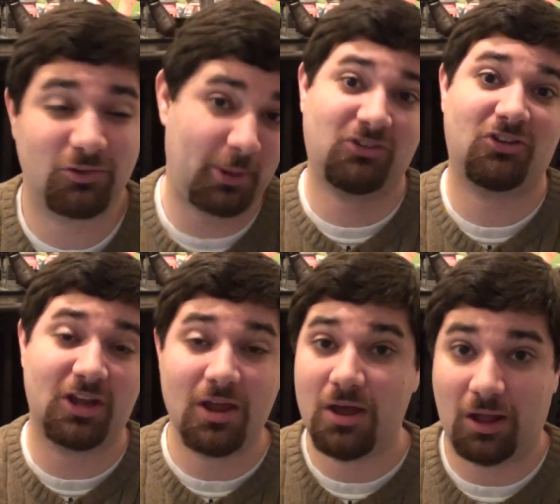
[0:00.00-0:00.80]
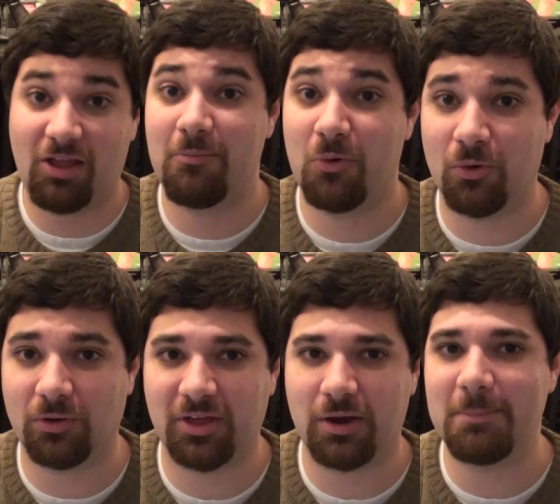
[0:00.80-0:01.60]
especially a lot
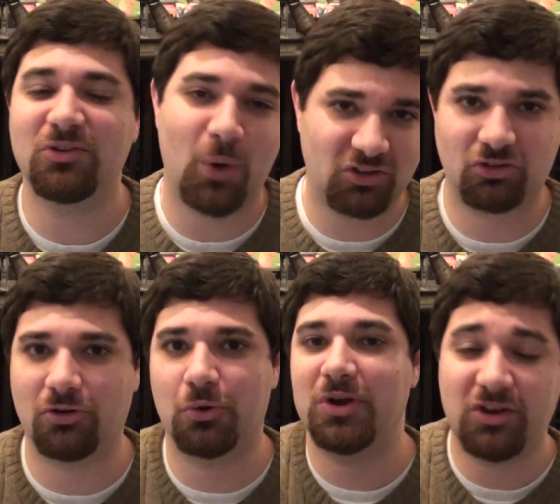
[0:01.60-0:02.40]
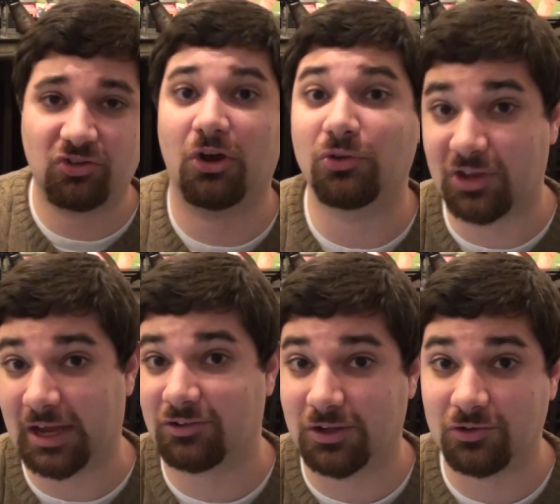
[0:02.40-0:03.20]
more than a Midwestern or an East Coast
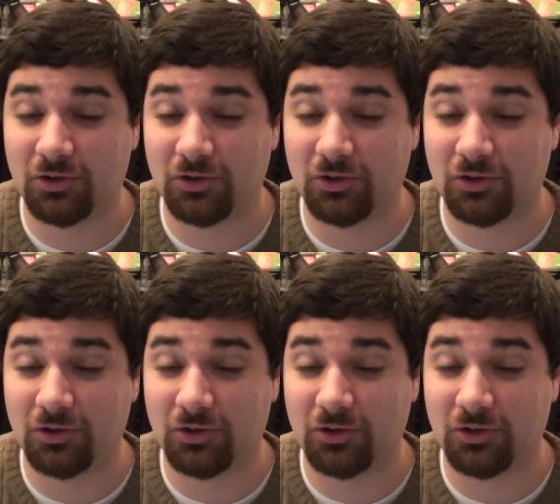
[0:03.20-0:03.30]
accent.